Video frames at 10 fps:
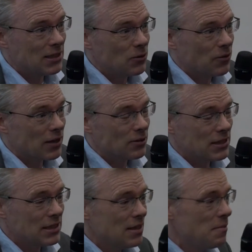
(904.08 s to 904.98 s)
into your
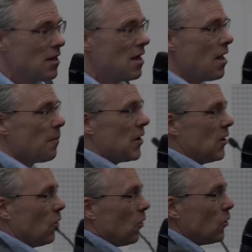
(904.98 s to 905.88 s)
record system,
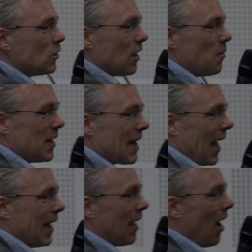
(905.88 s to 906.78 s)
but you'll also be
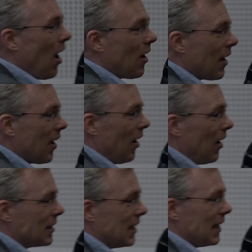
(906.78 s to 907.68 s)
getting
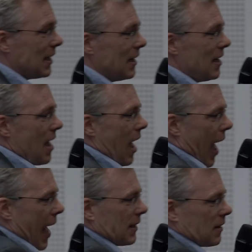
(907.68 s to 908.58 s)
unguarded
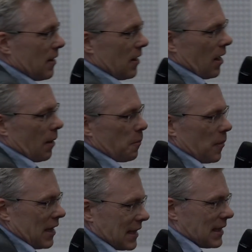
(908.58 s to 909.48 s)
and
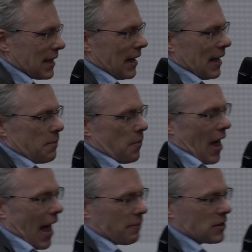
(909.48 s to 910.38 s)
politically
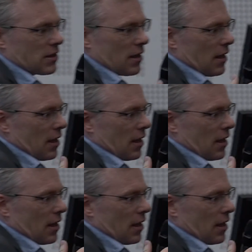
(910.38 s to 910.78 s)
perhaps